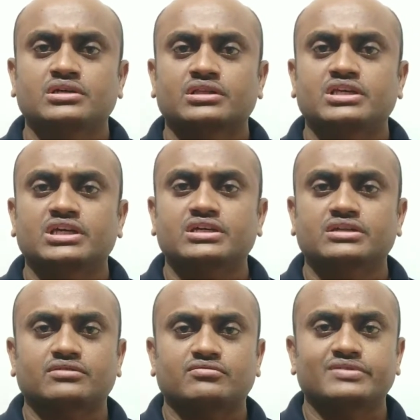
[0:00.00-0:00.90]

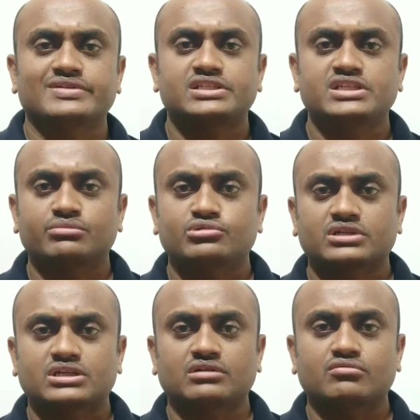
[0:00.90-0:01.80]
there we will see
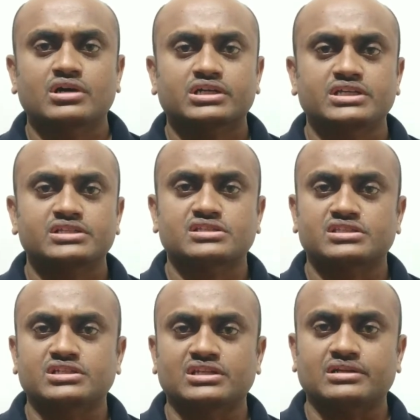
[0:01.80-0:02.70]
about what is a
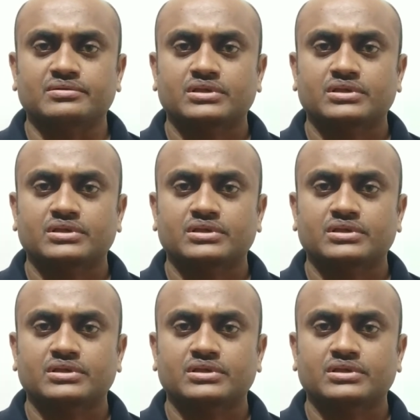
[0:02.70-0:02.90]
signal,